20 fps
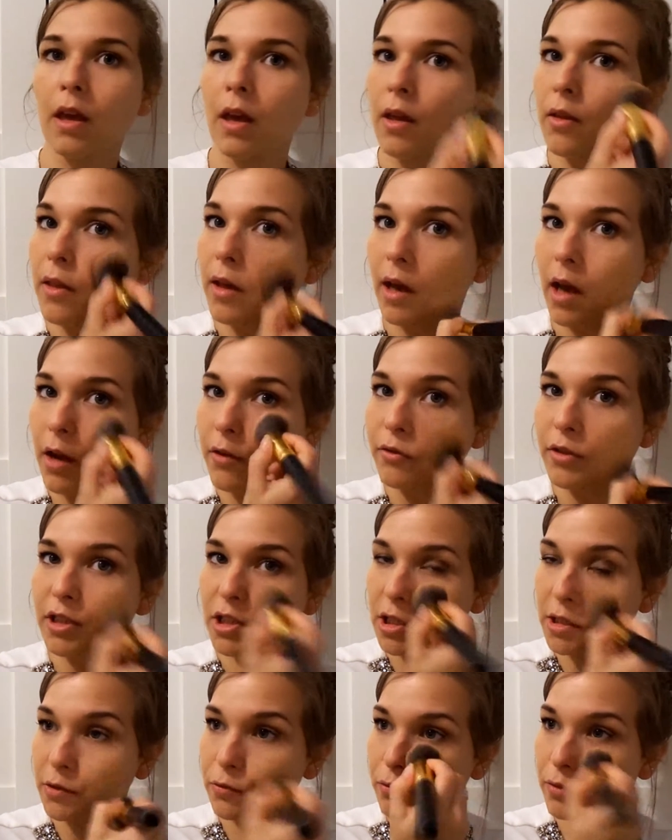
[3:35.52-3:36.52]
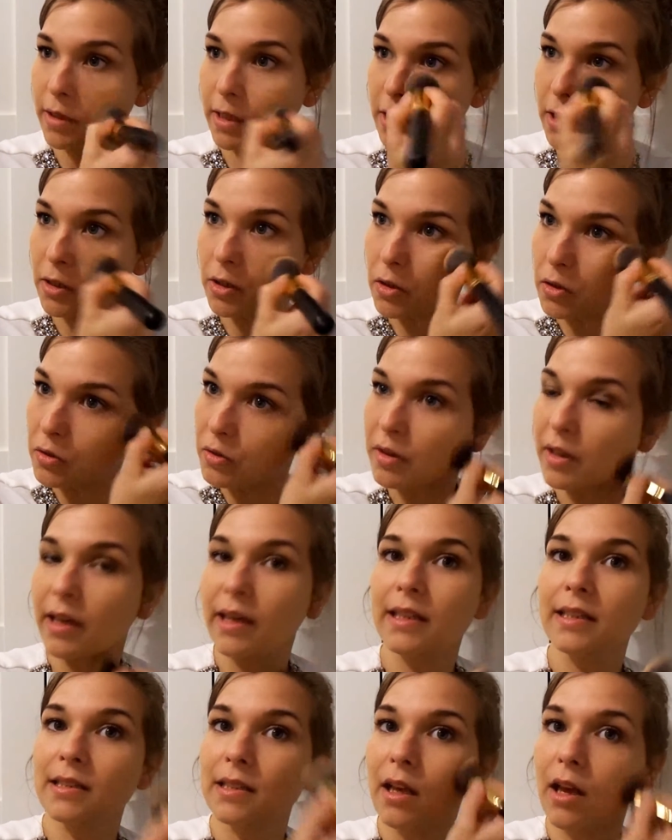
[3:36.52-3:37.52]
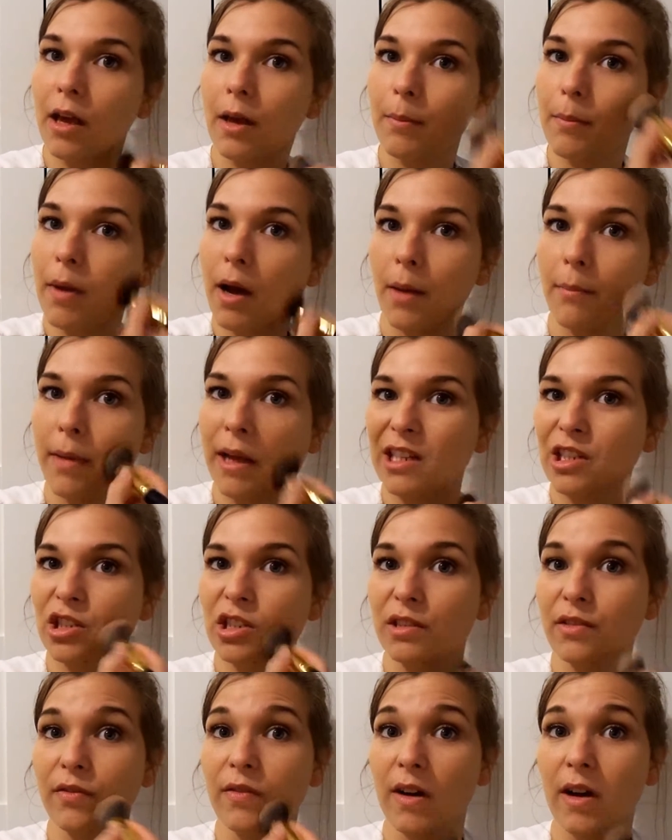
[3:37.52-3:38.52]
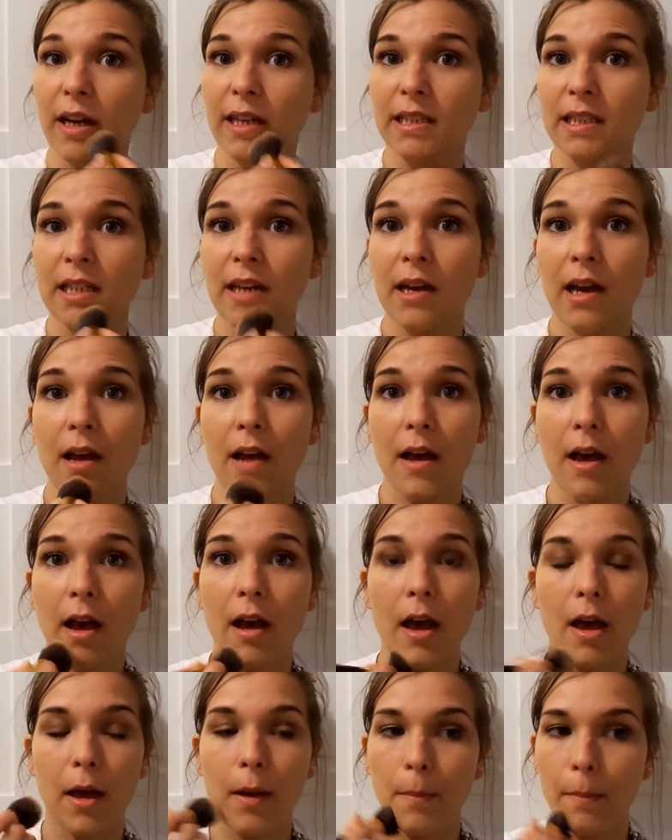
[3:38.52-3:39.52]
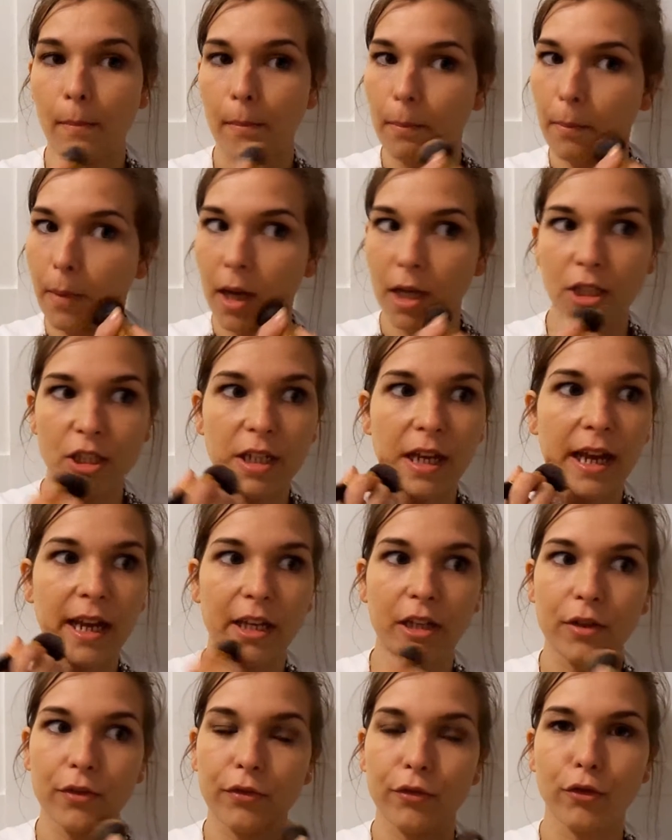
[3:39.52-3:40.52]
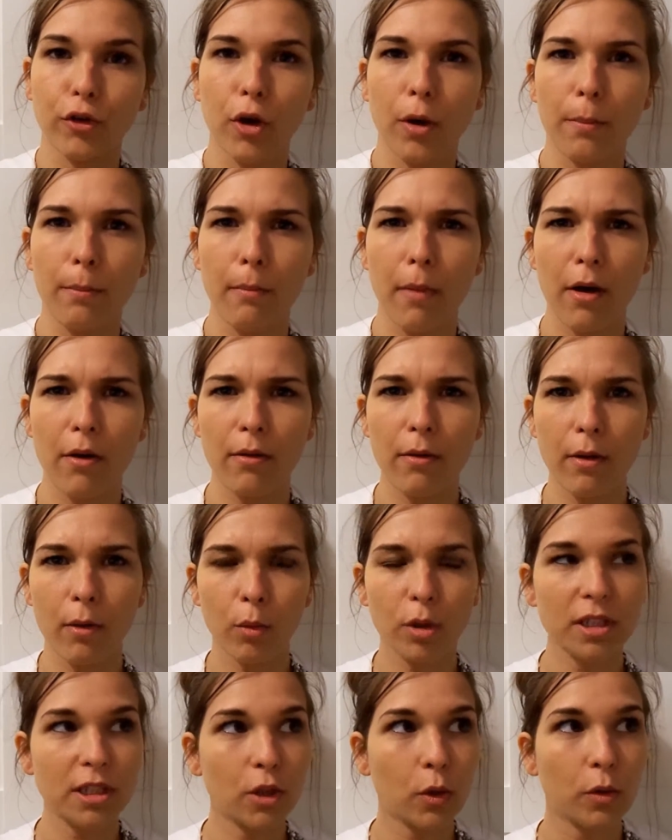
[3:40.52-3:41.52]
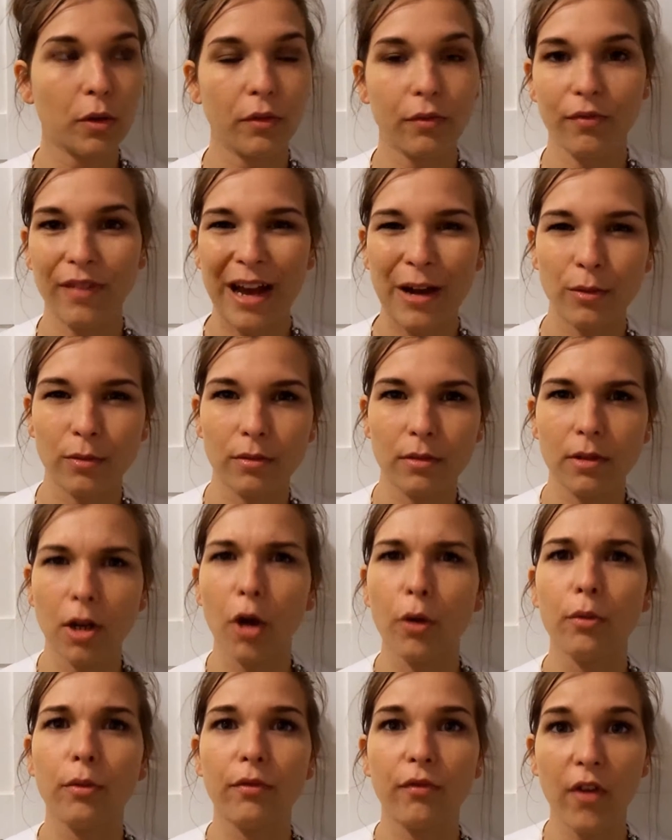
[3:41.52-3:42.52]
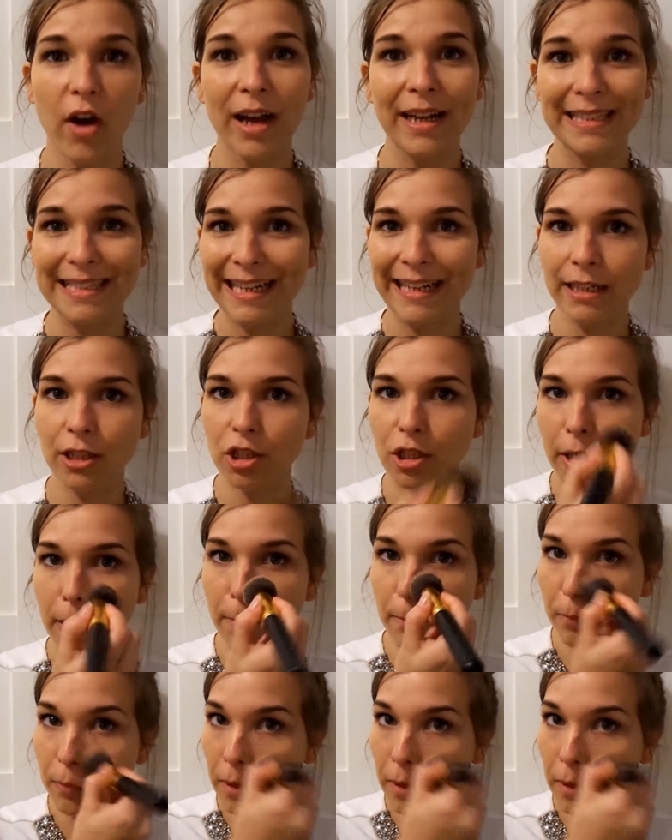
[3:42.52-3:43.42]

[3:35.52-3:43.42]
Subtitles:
The coverage is really good on this. I managed to find my shade from, what's it called? Foundation.